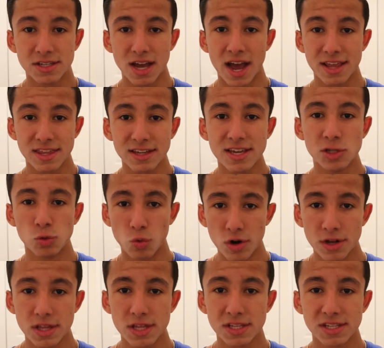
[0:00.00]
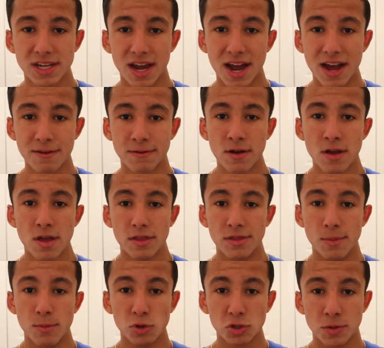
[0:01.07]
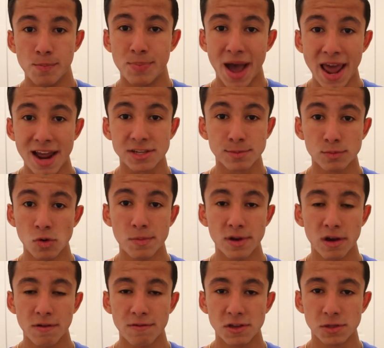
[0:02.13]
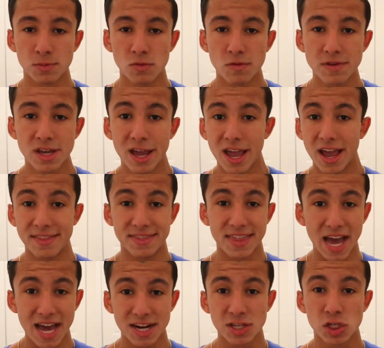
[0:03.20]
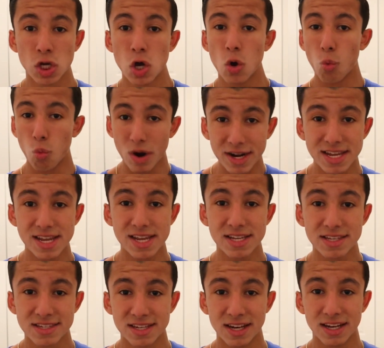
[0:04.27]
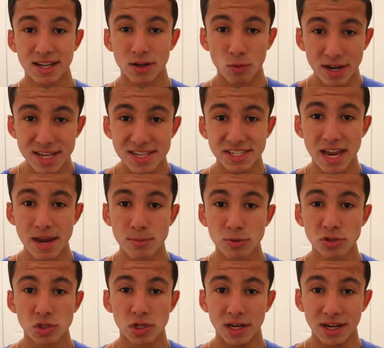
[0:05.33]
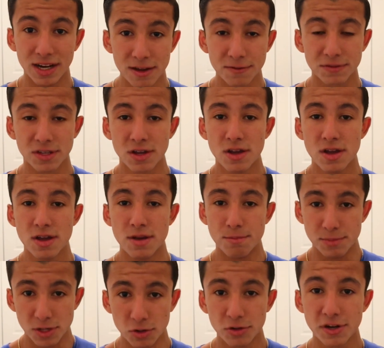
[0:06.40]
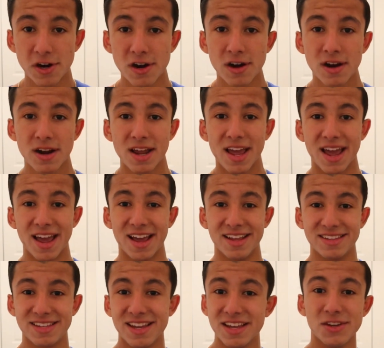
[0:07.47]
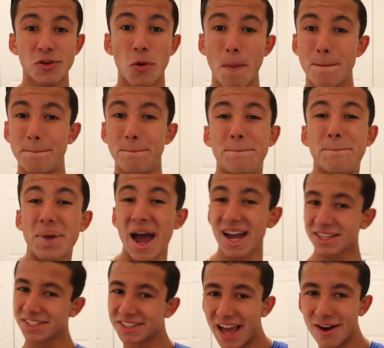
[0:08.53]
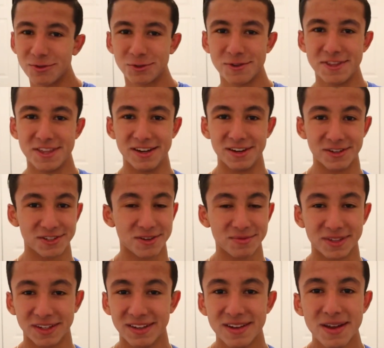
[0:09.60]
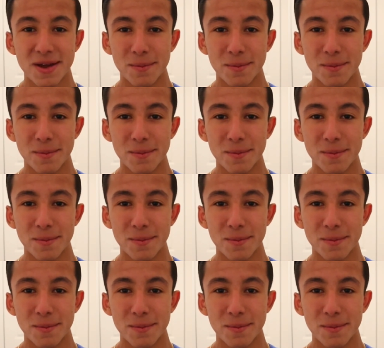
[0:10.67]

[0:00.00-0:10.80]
I think he's worthy to have the most badass moment of this movie. And that is when he's able to lift Mjolnir and, you know, bash Thanos with it or something.